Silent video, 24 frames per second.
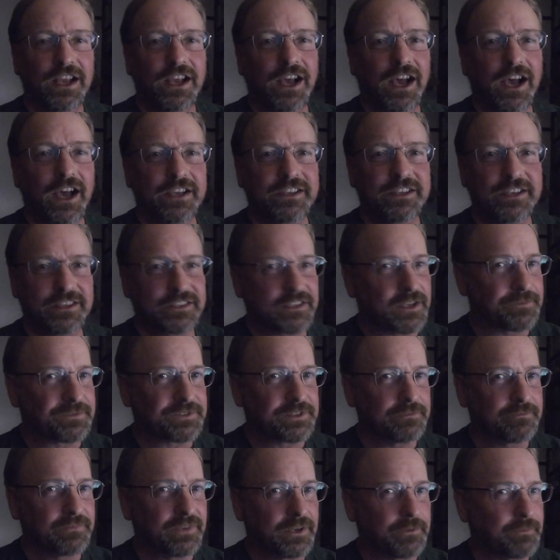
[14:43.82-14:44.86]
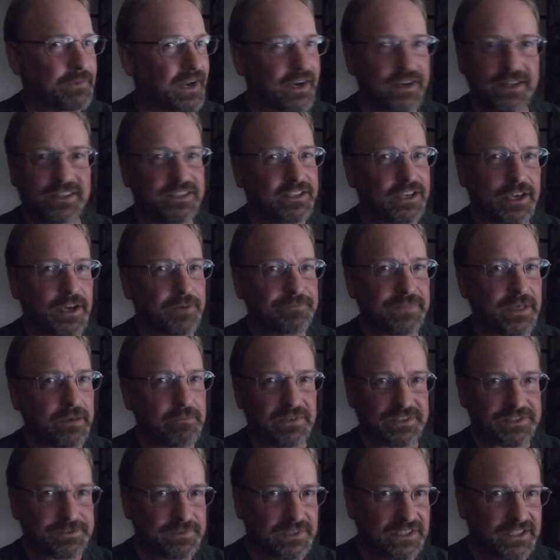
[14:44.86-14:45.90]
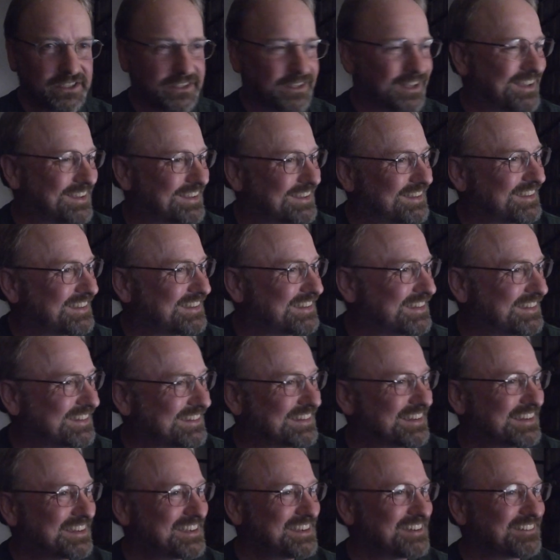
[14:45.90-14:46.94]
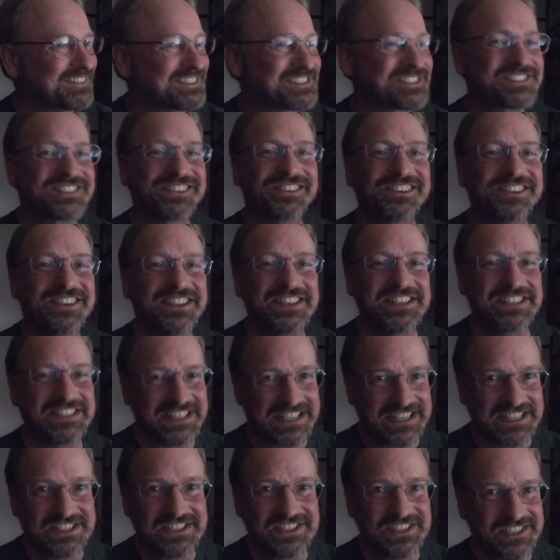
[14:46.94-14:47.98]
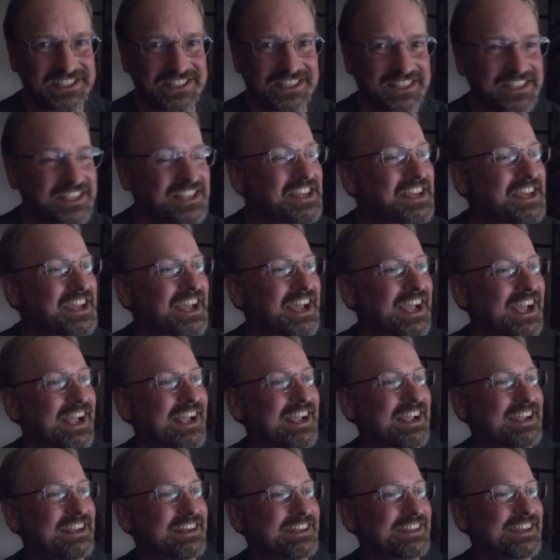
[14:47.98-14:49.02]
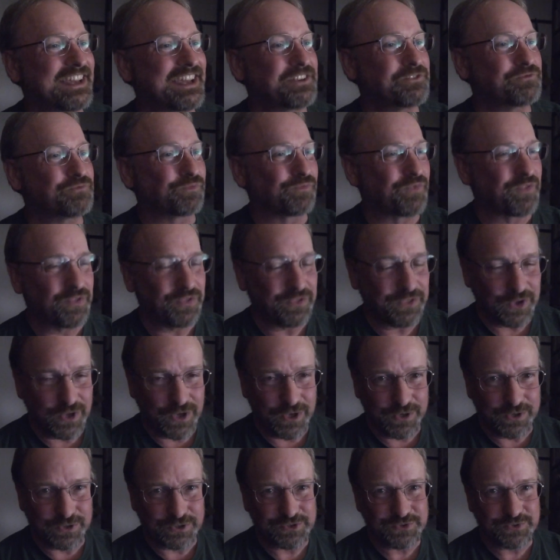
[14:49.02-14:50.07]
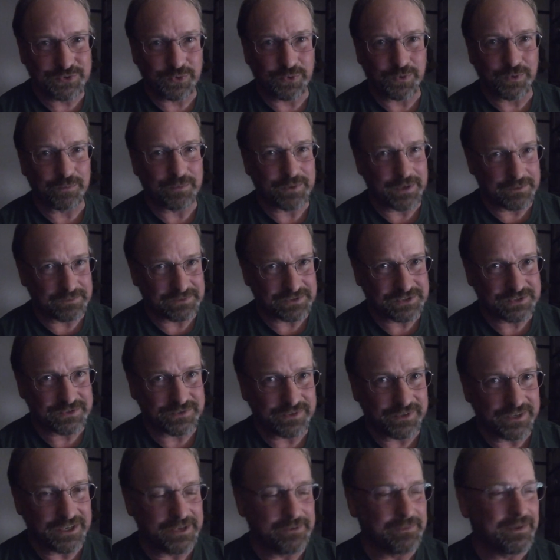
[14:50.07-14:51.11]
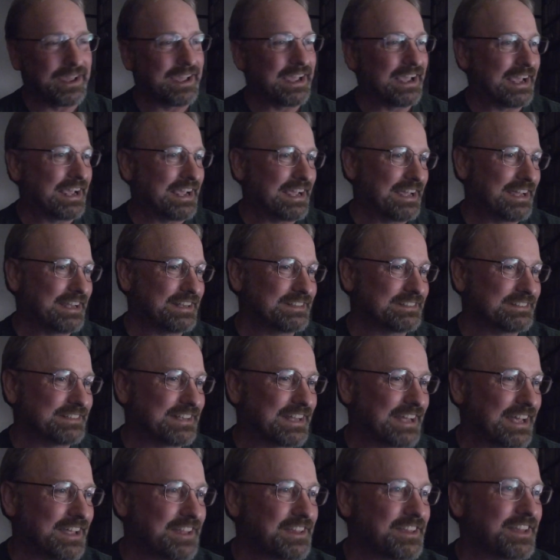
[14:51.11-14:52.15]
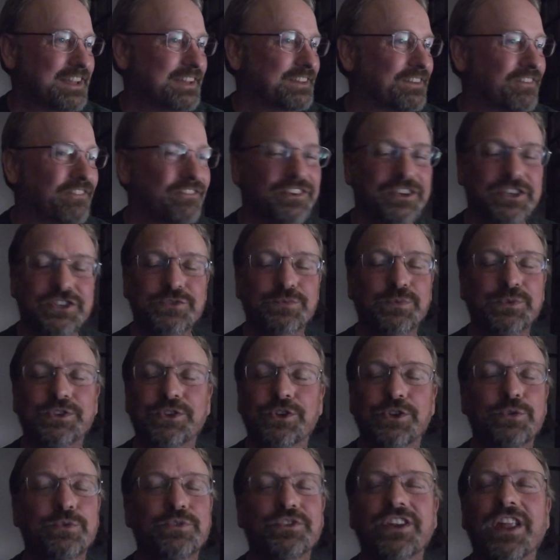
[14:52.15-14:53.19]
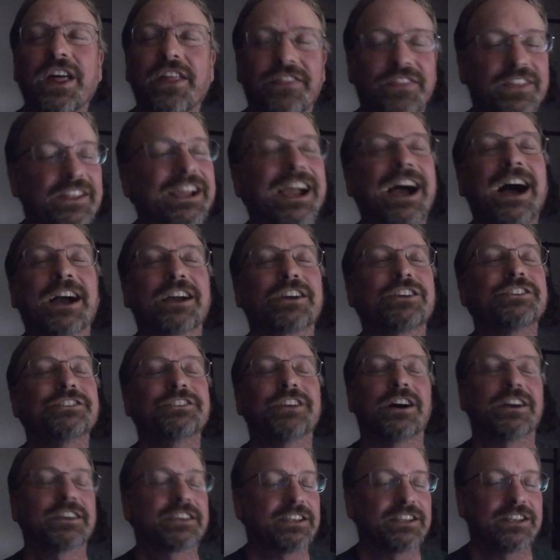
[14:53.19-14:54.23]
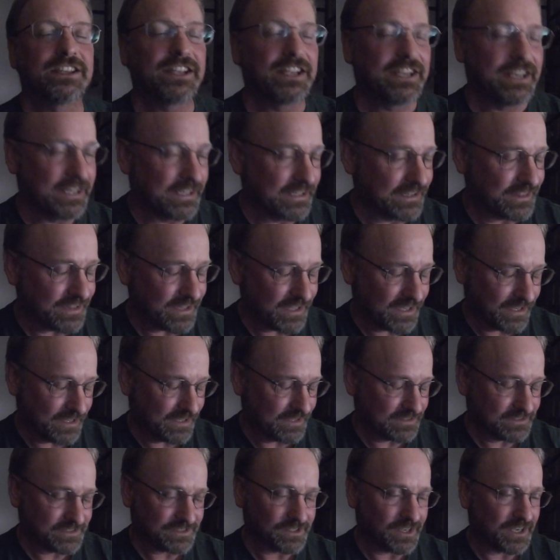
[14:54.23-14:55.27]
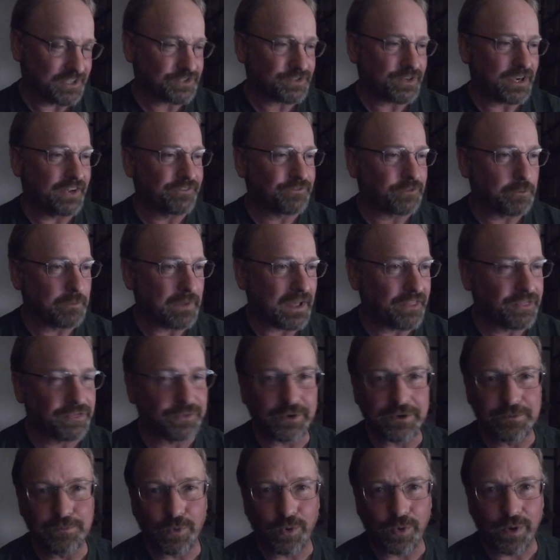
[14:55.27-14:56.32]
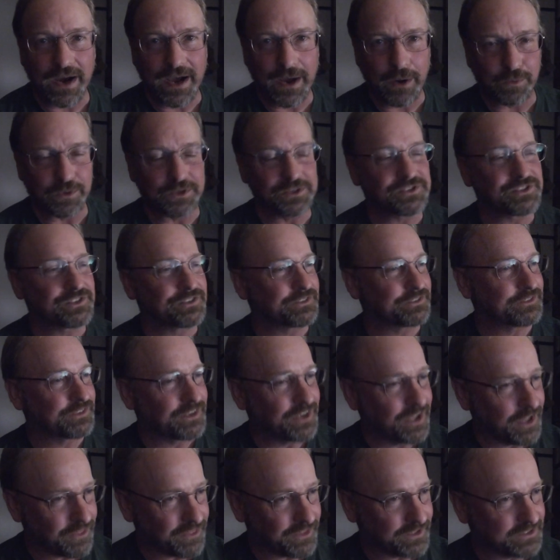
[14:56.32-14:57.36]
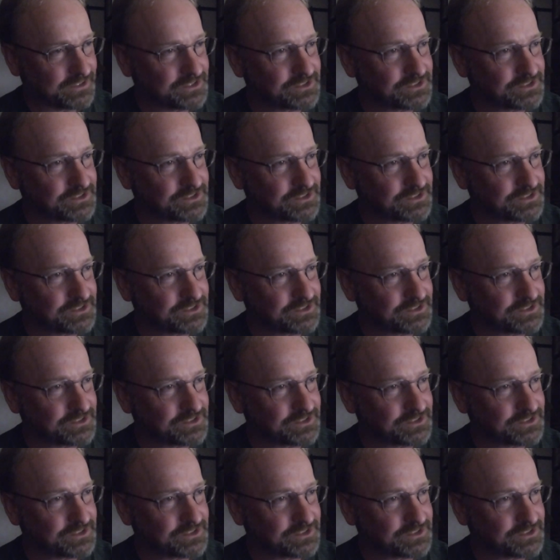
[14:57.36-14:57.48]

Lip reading: I kicked up some mud, but I didn't kick up that much mud. It was turning dingy, and it had thunderstormed upstream, and the fish would do nothing. I could not get anything. So I tried for about 3 more hours and nothing.